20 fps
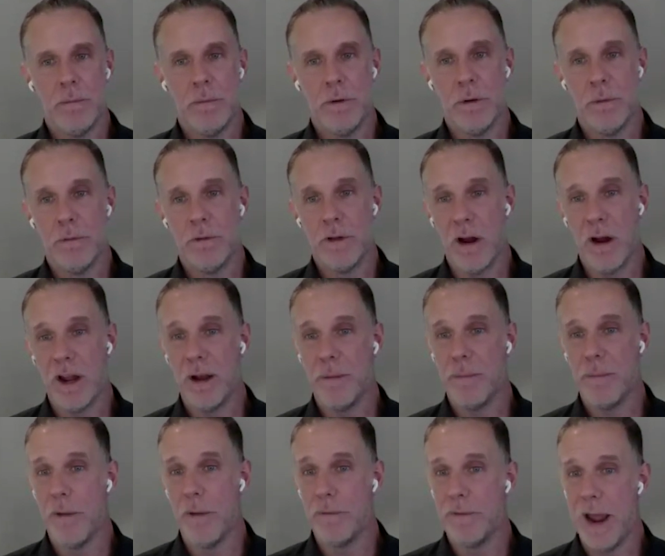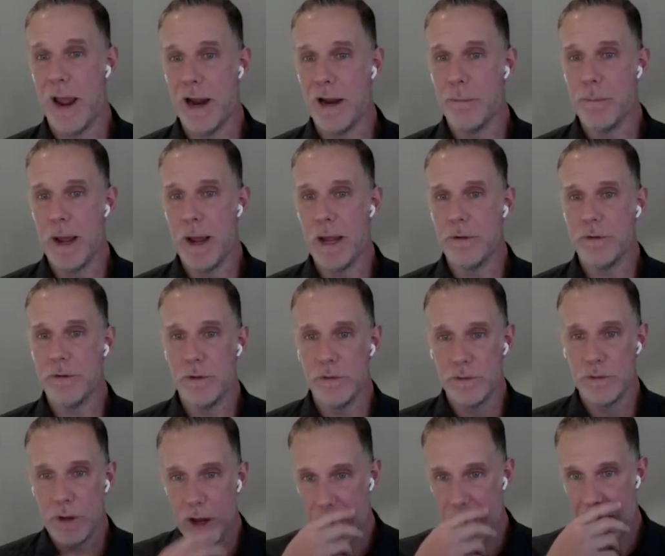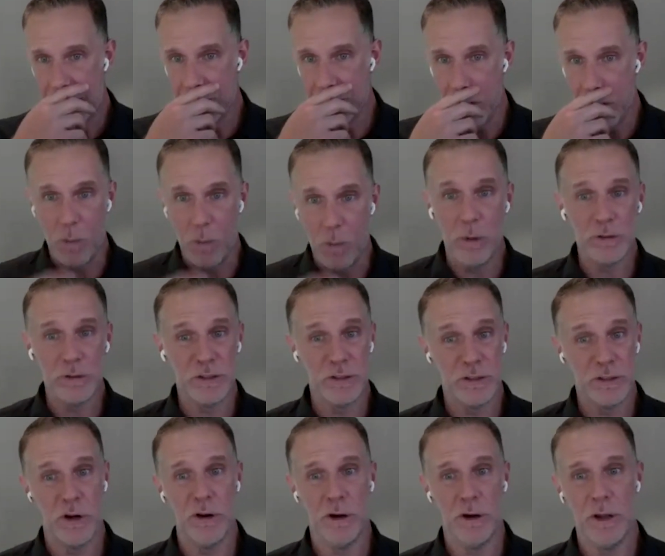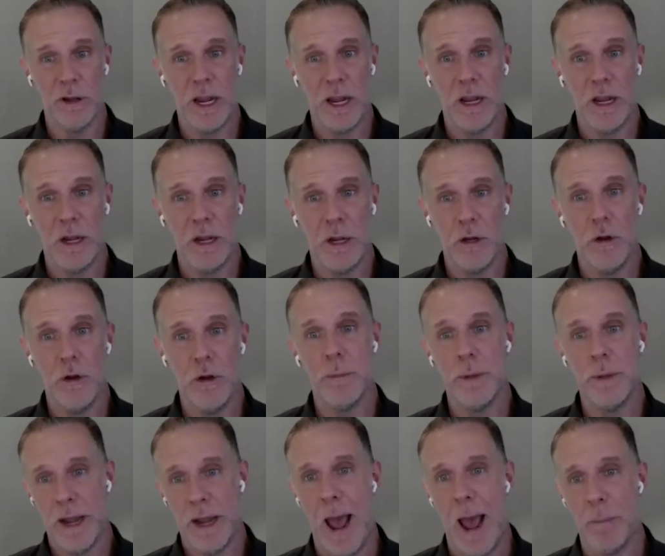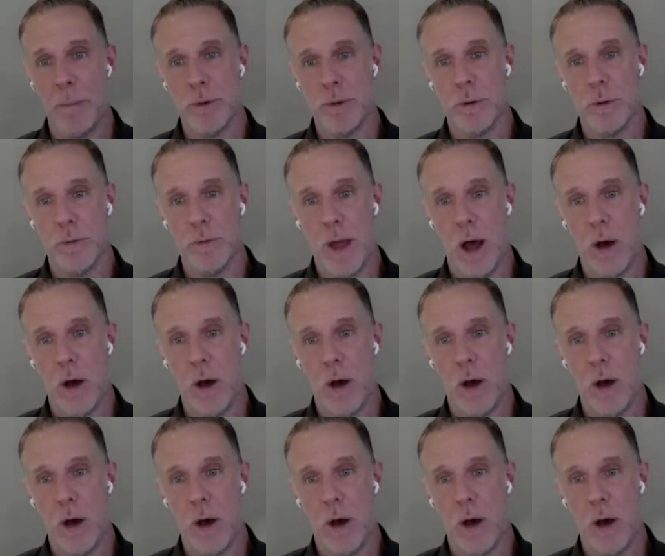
You're talking about databases and almost certainly human capital to